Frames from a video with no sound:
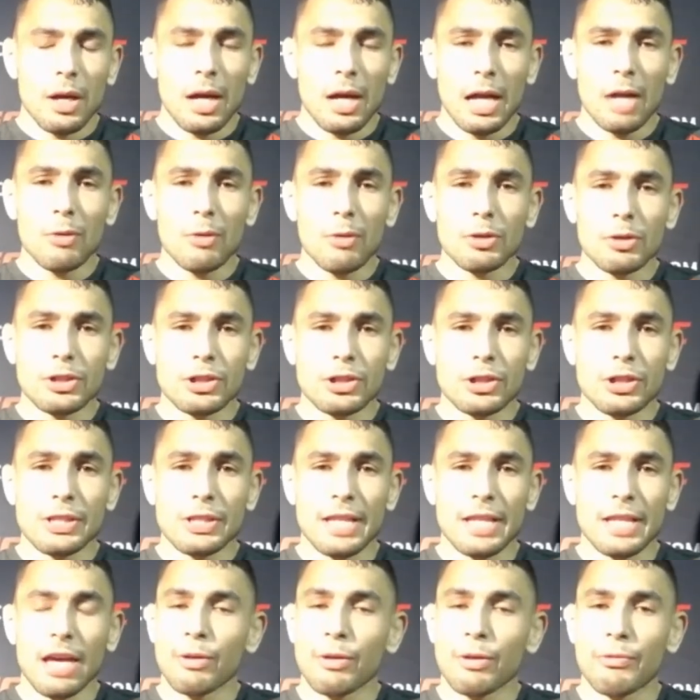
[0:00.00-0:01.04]
I was to
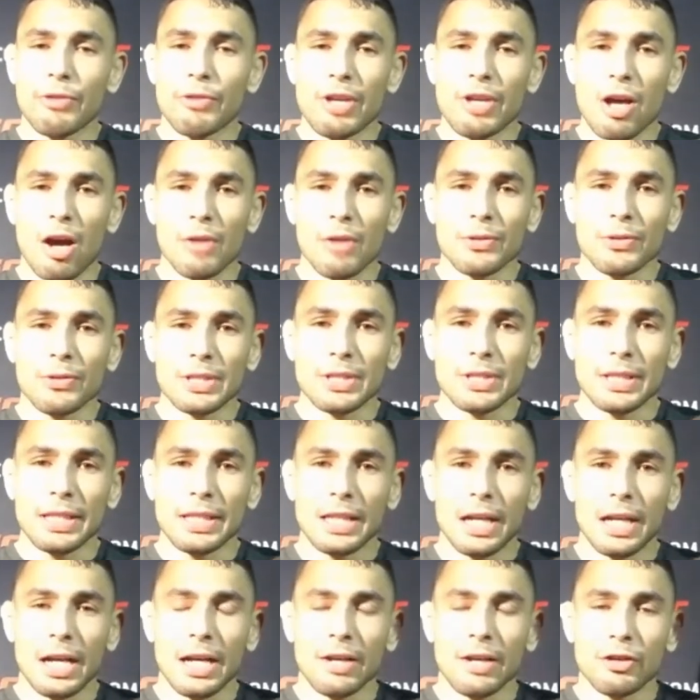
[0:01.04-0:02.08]
stay on the feet,
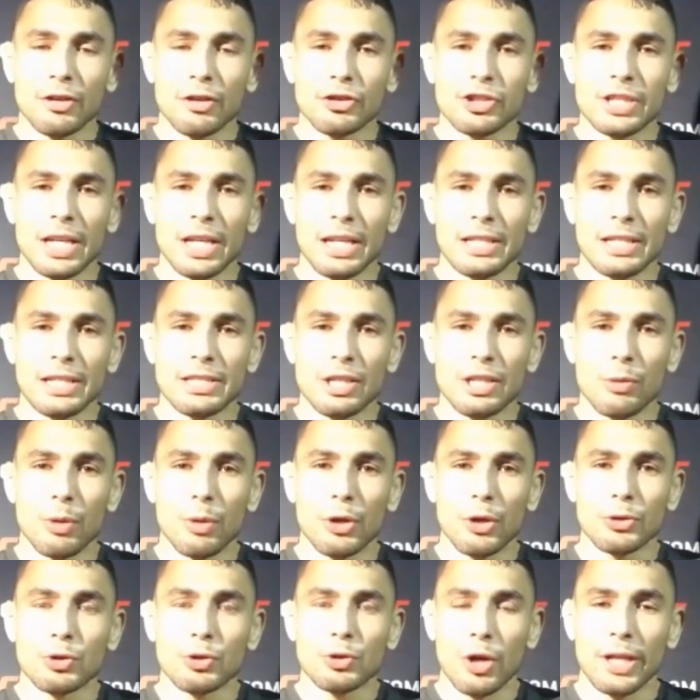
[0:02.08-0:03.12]
obviously, uh, just kind of see
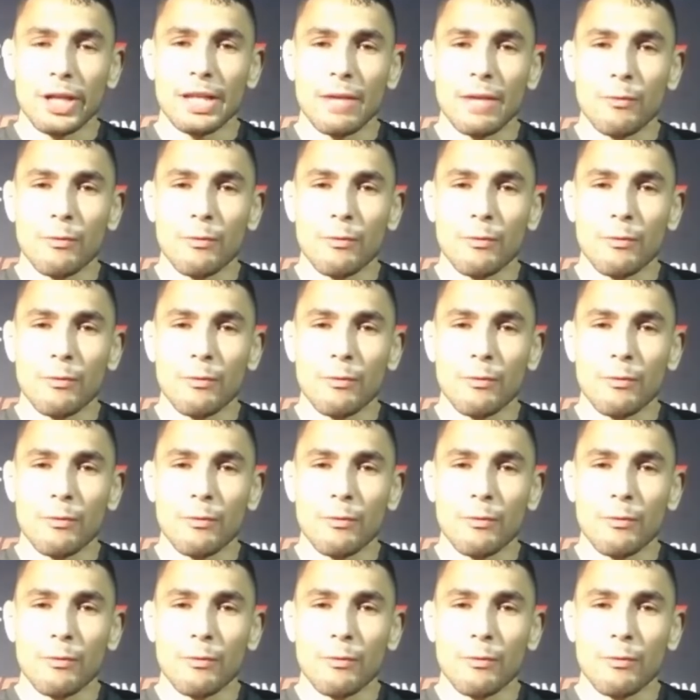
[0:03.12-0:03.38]
where I was going.